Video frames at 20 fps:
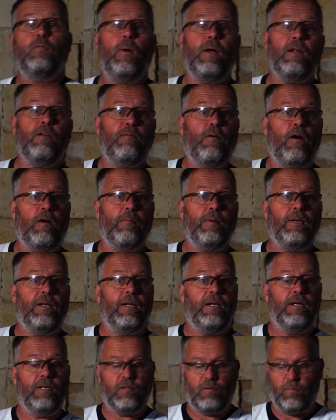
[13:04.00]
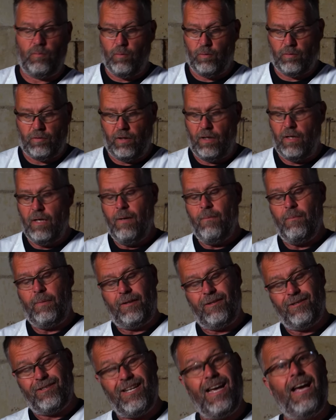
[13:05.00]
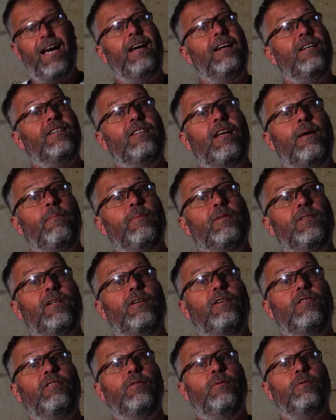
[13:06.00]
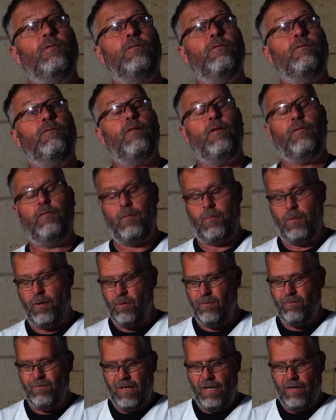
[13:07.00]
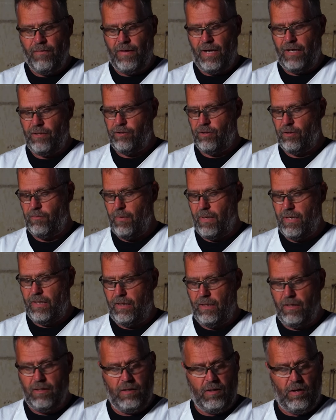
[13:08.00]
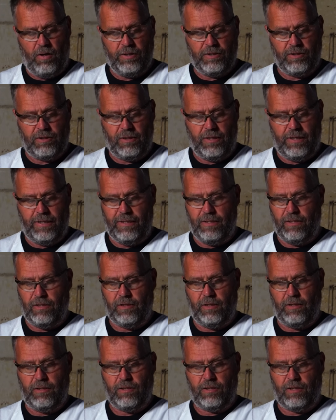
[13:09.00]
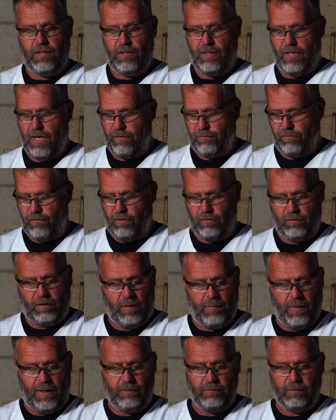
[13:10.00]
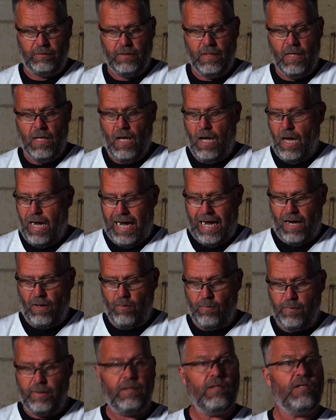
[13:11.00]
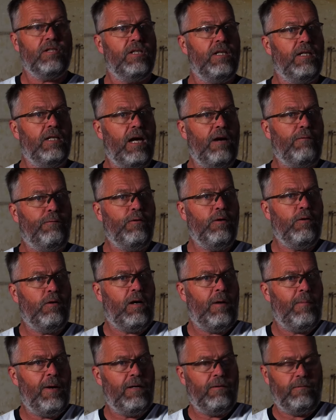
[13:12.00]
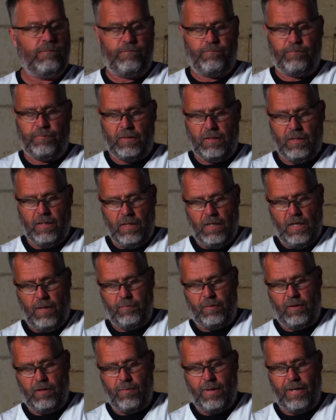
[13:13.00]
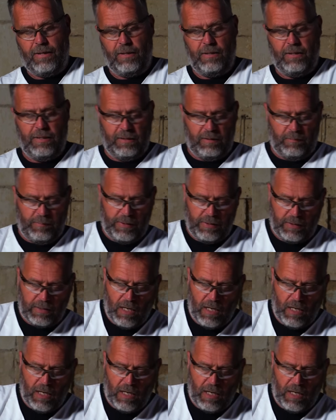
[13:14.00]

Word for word: twenty-five millilitres of water because that is ten percent of two hundred fifty mil. That should make it nice and easy to see the ethanol come out. How are we going to see the ethanol come out? I'm going to add a little bit of